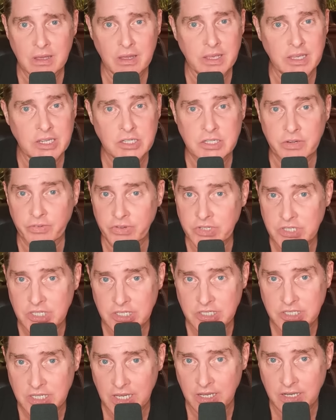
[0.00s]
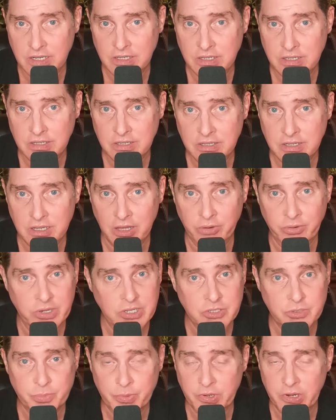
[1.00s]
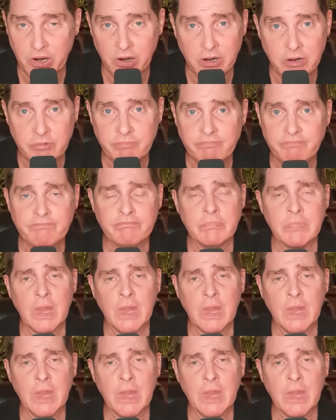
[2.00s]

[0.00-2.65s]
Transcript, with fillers: Each of us has sinned. No one is pure